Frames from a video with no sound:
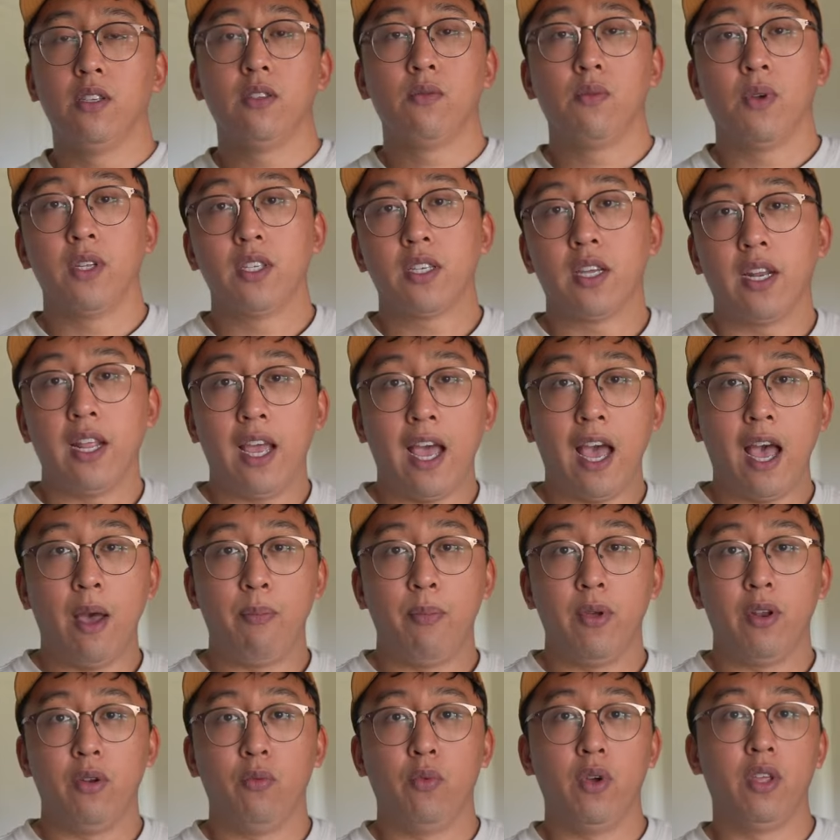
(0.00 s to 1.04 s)
is what's going to
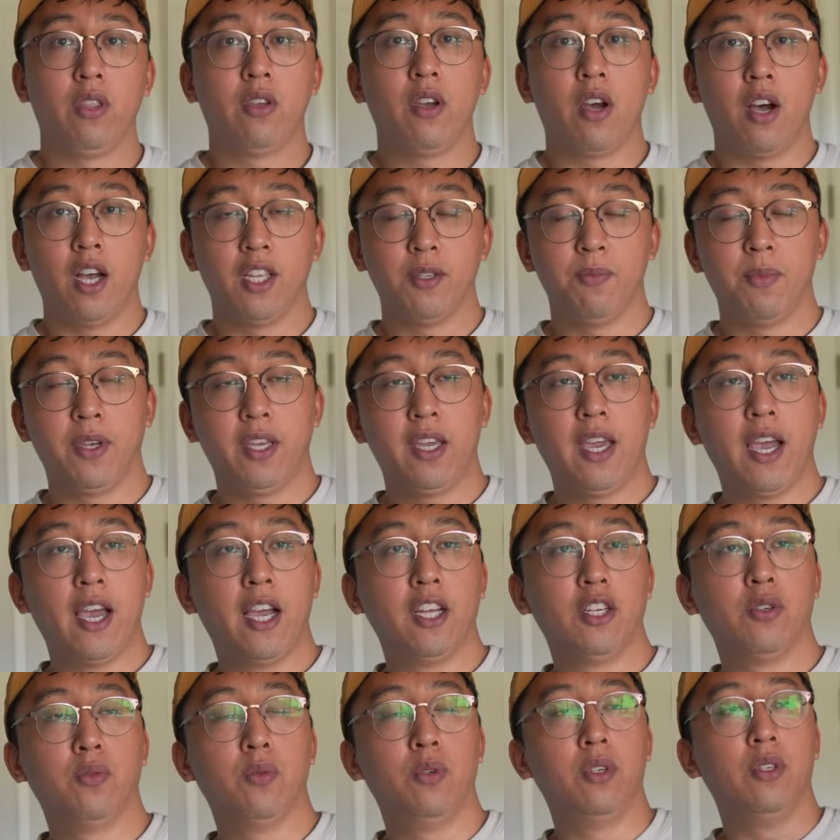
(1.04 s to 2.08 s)
happen with Cosmic
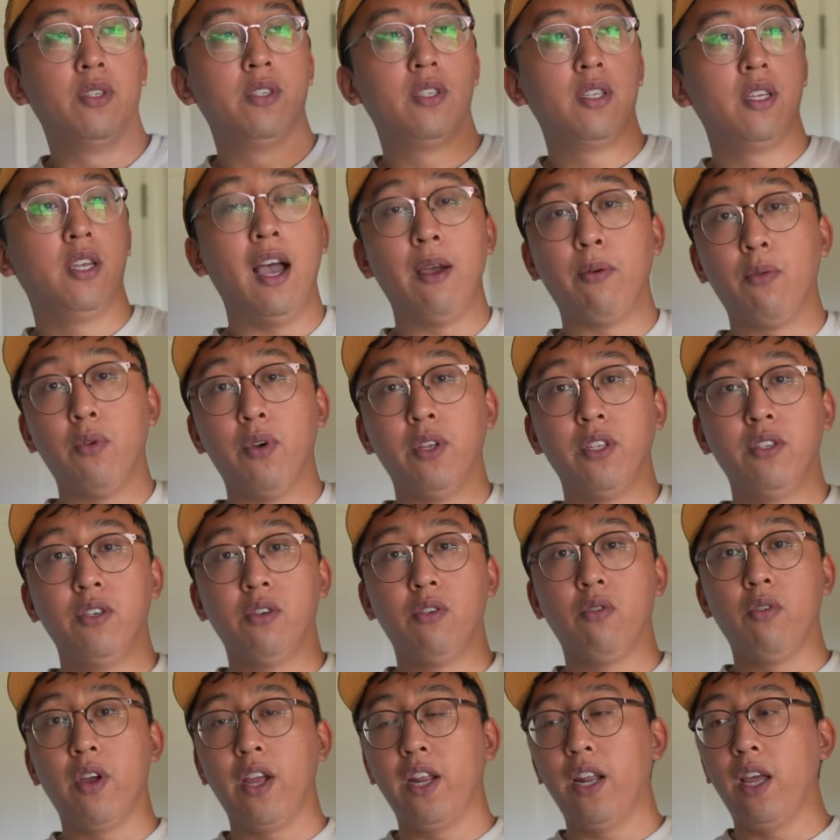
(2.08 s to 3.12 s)
Casuals. I'm going to
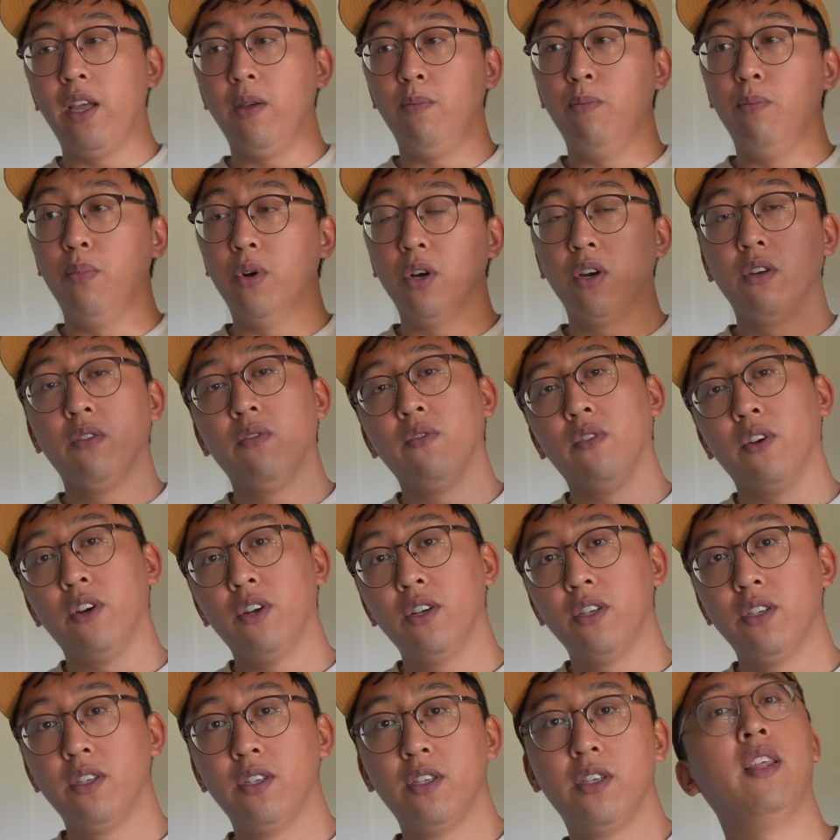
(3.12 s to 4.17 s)
create a book
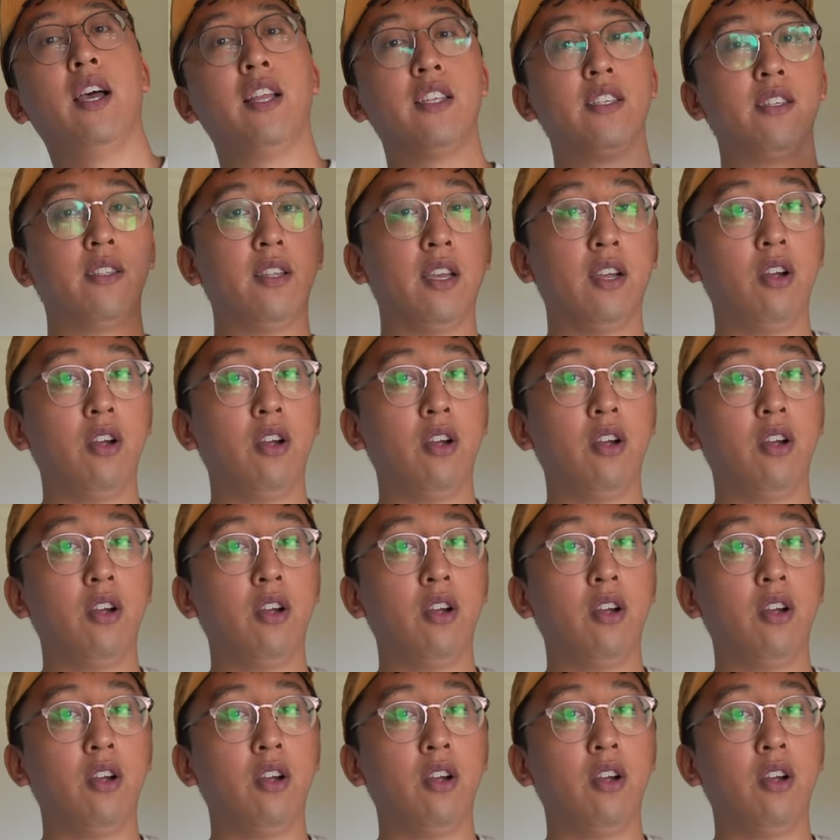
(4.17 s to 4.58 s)
first. That's the